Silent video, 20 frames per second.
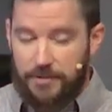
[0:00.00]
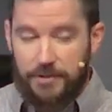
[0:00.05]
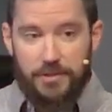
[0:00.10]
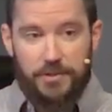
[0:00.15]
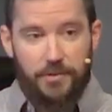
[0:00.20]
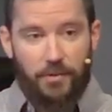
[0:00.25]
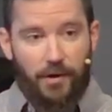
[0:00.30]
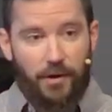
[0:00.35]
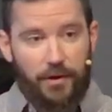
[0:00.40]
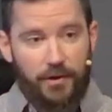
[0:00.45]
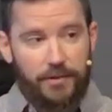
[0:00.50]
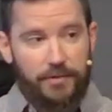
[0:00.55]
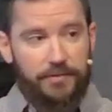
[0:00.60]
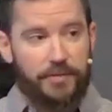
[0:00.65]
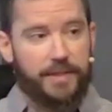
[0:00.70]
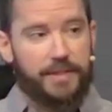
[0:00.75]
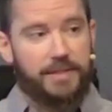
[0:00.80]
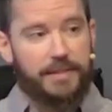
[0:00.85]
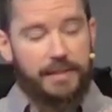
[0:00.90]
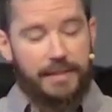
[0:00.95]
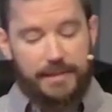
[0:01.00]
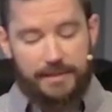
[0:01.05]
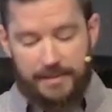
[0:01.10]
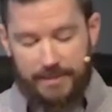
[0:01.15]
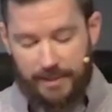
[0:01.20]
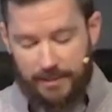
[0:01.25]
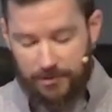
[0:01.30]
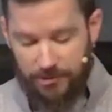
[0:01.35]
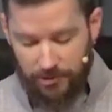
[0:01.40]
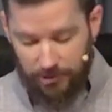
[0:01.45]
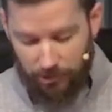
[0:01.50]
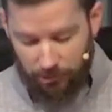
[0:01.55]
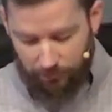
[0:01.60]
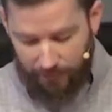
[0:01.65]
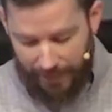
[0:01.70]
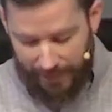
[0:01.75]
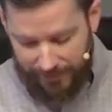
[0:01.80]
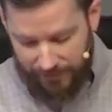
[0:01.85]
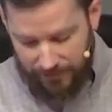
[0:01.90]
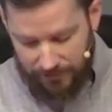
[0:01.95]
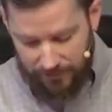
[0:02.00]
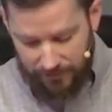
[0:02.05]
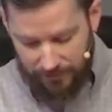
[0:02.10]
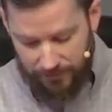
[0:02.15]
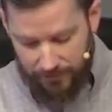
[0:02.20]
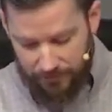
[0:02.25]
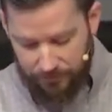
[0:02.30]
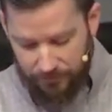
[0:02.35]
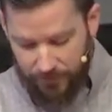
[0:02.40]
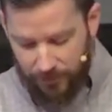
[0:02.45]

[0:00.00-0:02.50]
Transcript: And so all of this leads then to gratitude,